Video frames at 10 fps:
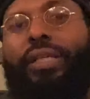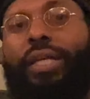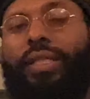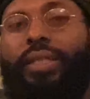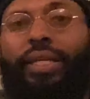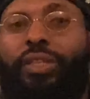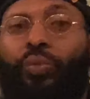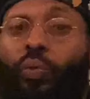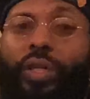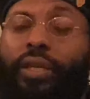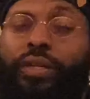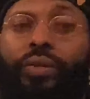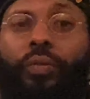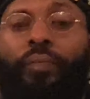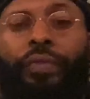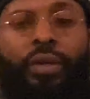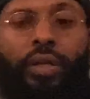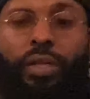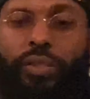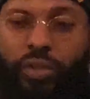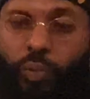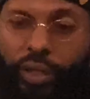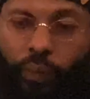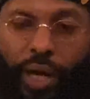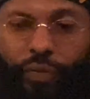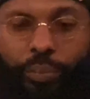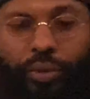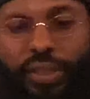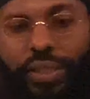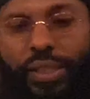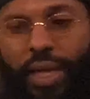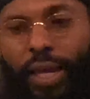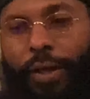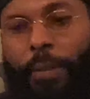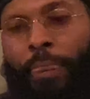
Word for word: and tell us what we can do. So we arrive at present day,